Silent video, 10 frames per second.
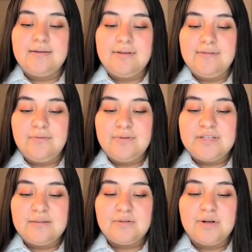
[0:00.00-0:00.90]
Even when
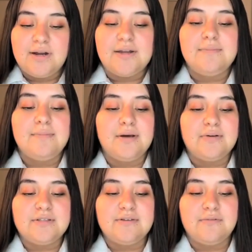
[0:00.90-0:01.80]
times were hard, I
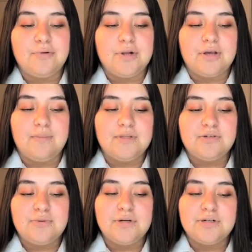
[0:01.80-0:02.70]
always look forward to coming
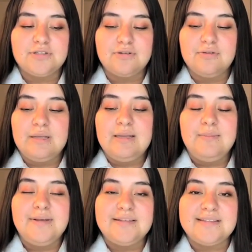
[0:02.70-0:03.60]
to rehearsal
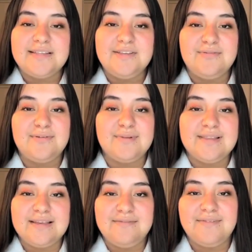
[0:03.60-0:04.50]
because I knew I
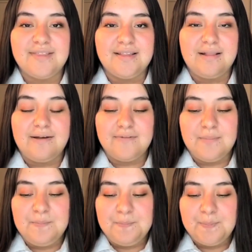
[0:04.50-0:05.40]
would leave feeling
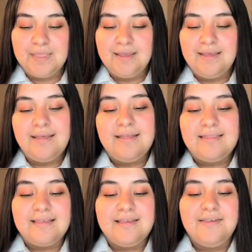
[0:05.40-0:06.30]
loved.
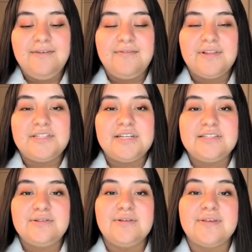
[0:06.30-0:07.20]
Thank you for the
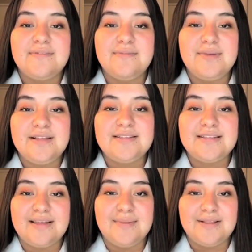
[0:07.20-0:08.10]
chance you have given me
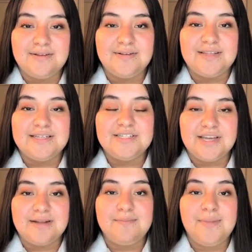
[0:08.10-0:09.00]
to let my little light
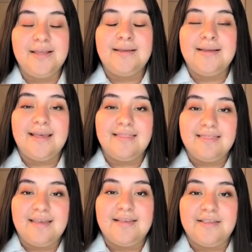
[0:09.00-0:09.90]
shine,
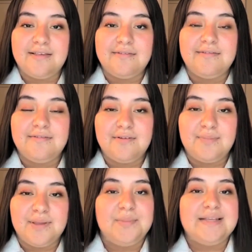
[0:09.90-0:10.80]
and thank you for
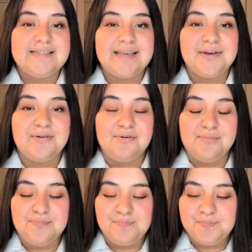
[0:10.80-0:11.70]
being my second home.